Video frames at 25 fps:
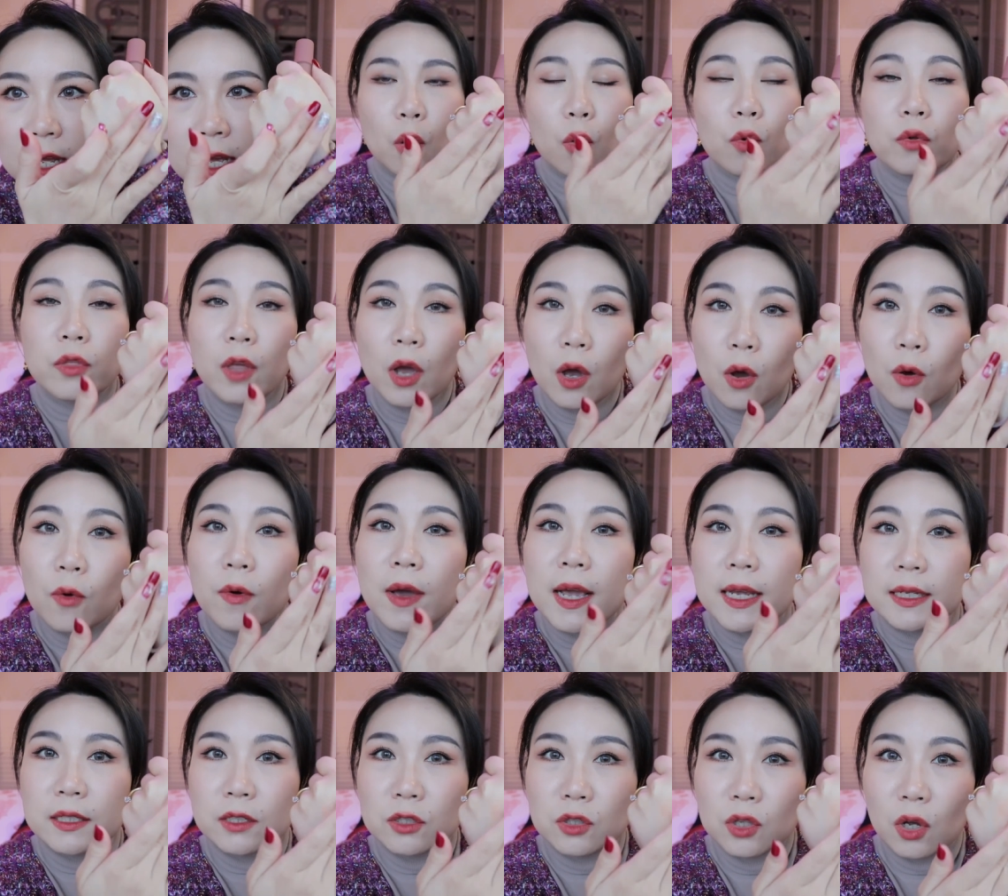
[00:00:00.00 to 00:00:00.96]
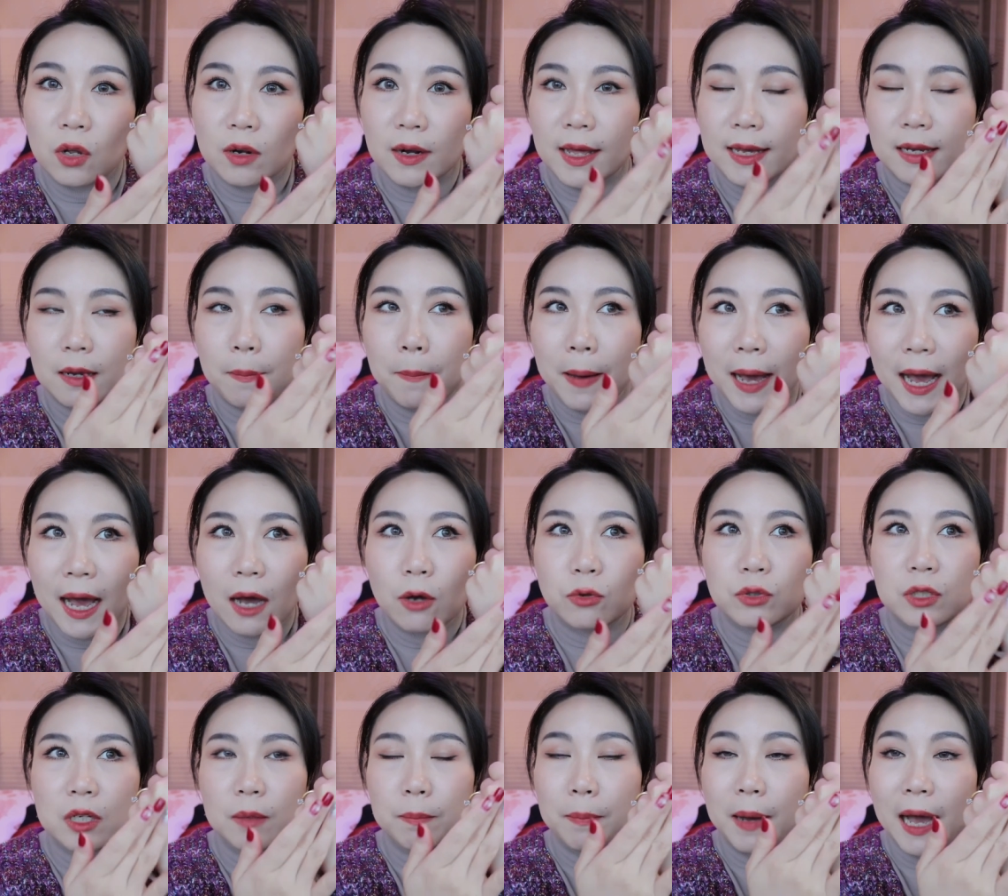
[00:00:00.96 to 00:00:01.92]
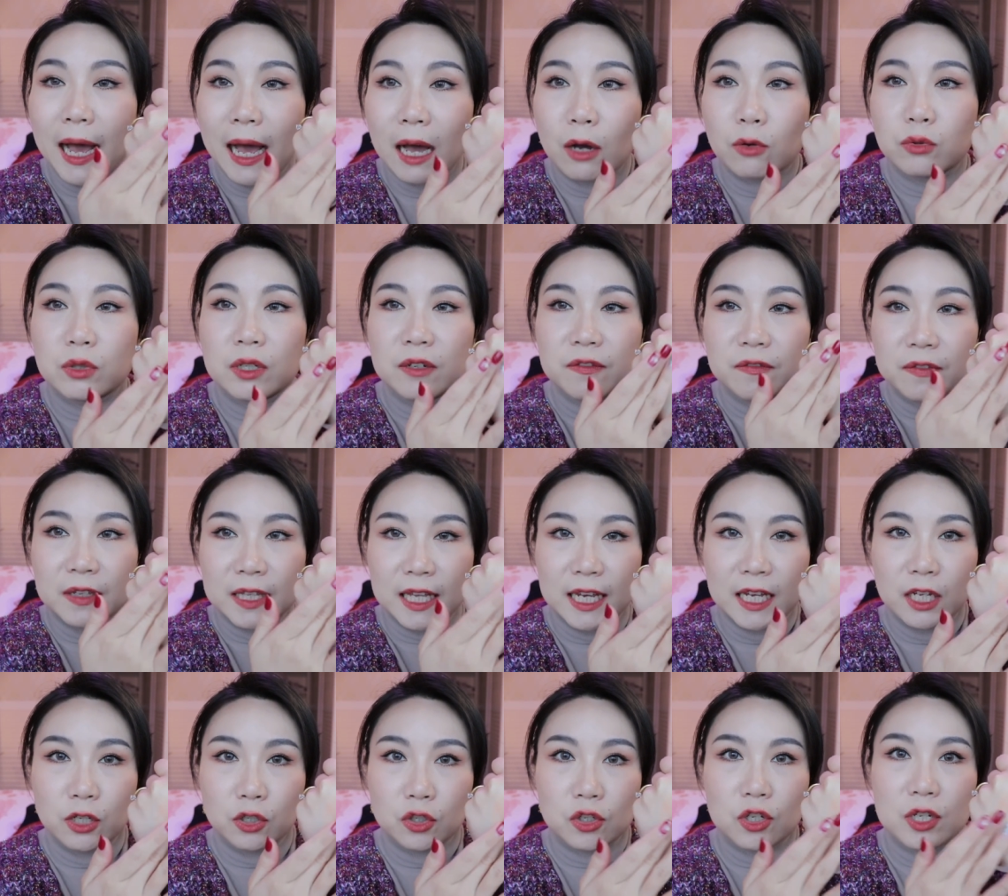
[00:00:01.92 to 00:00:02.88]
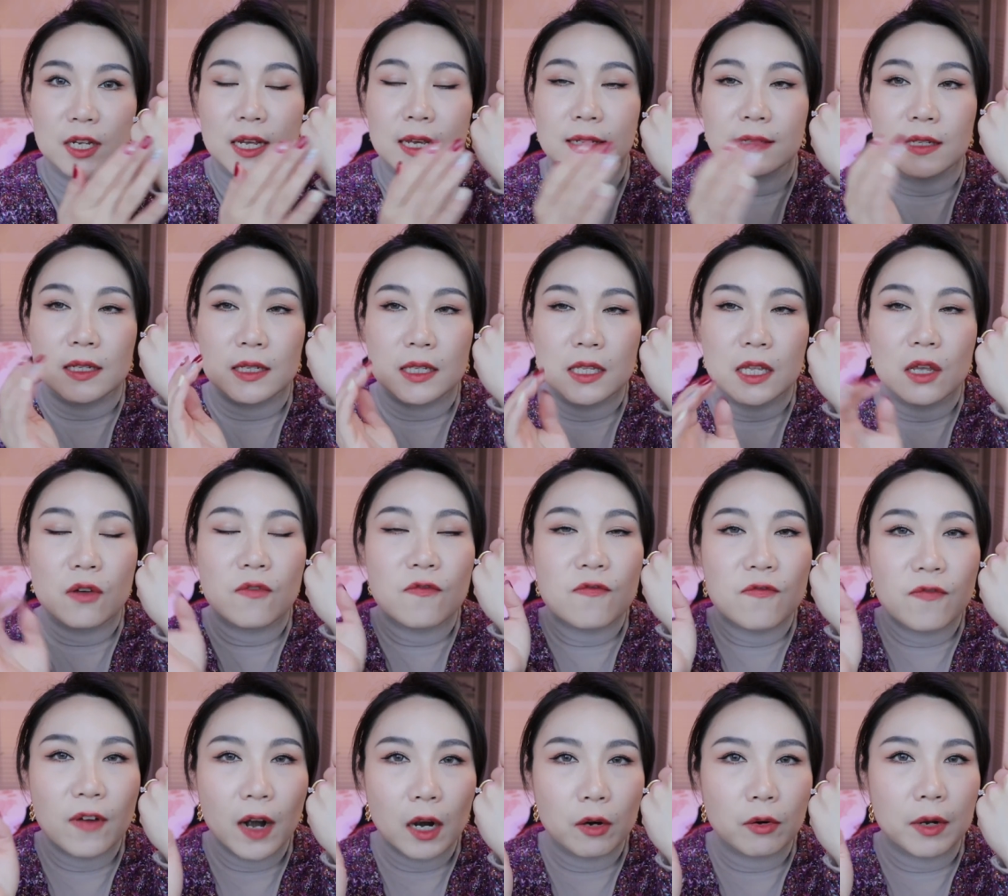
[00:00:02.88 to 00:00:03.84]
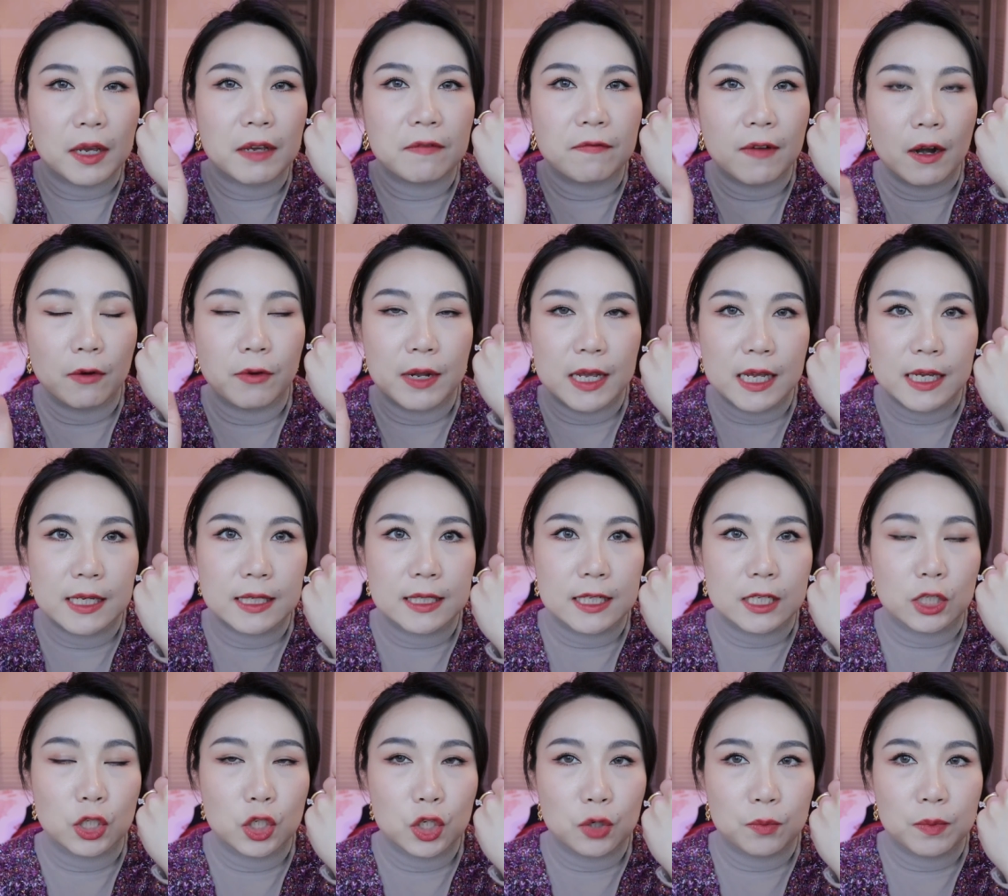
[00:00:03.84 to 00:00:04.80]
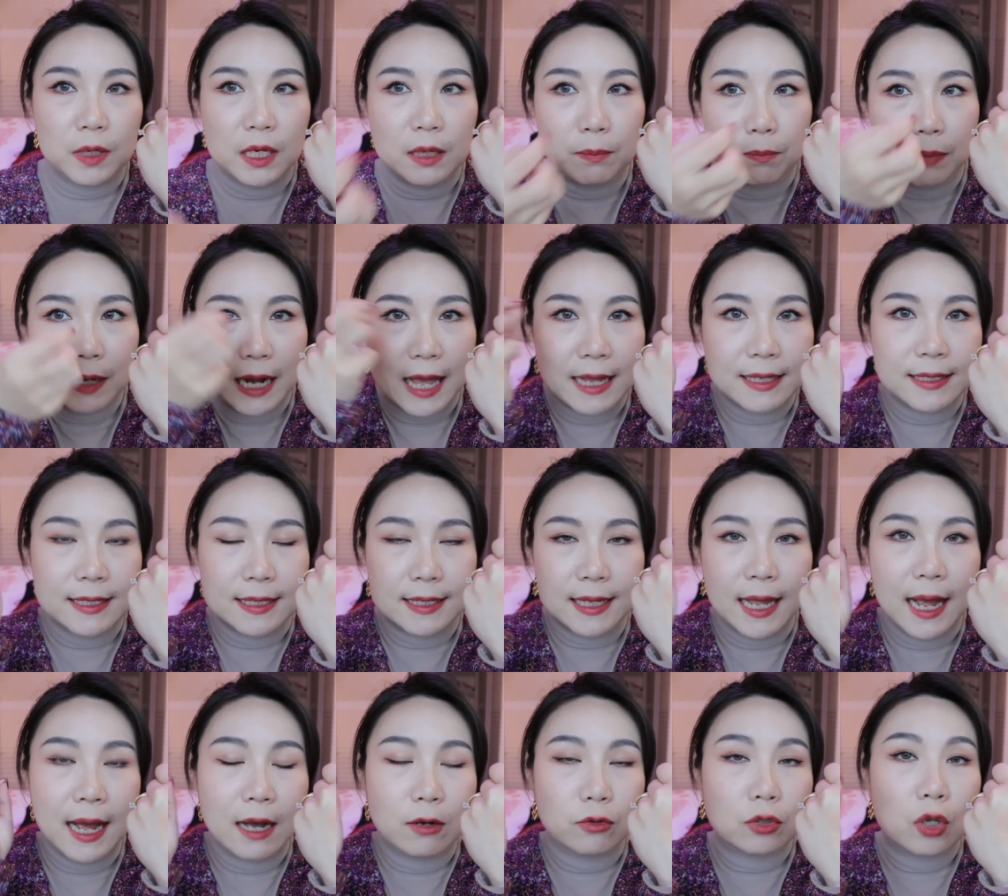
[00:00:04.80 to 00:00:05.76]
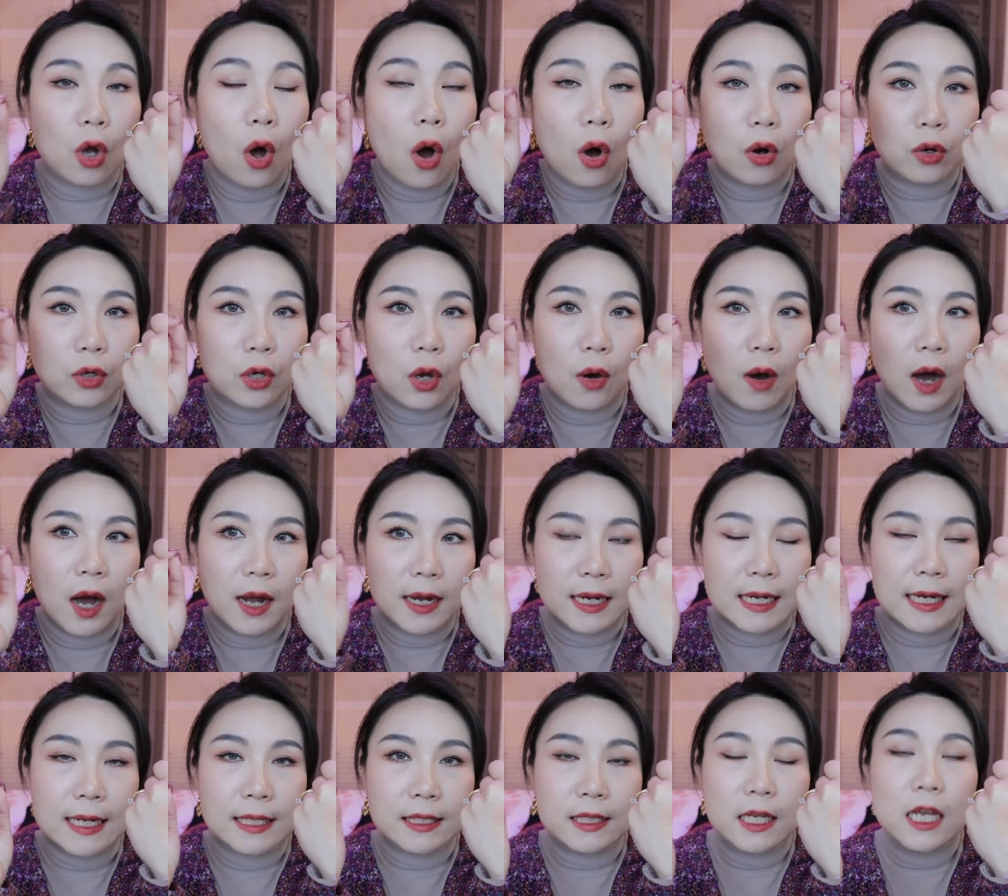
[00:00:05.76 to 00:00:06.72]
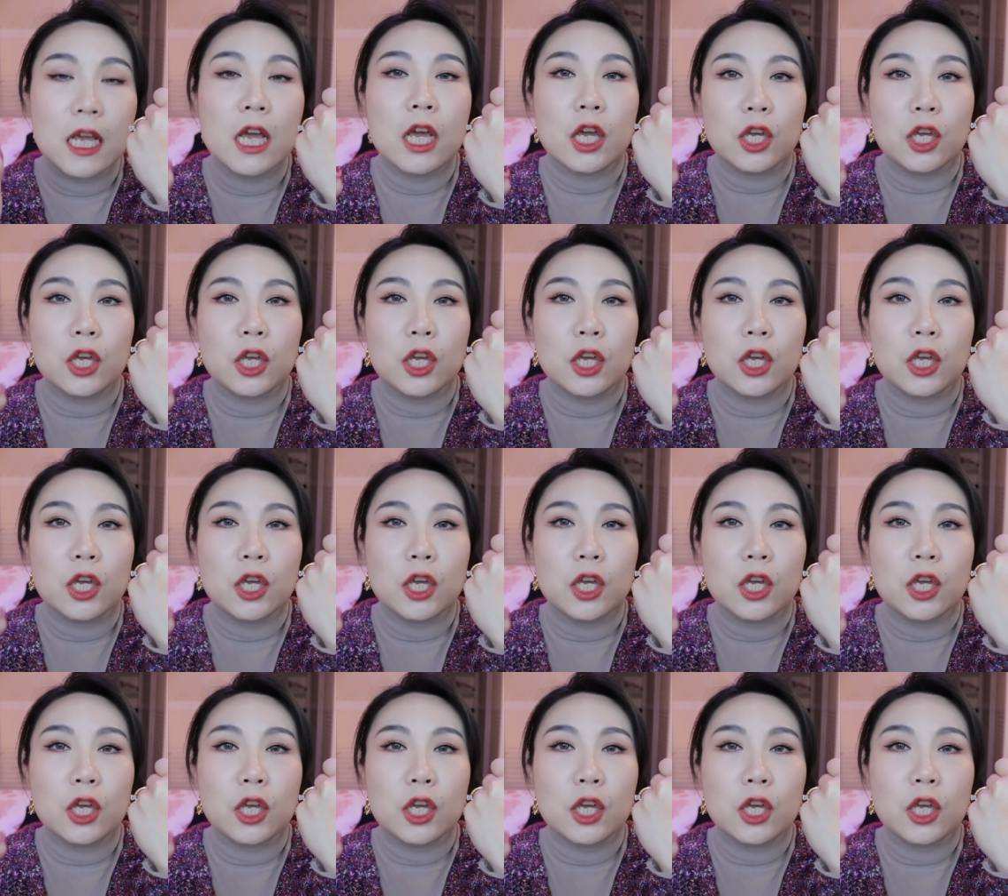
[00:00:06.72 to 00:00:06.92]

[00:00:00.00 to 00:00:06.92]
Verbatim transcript: Although it's not like a powder powder finish, it's still very, very easy to be blended out on your eyelid.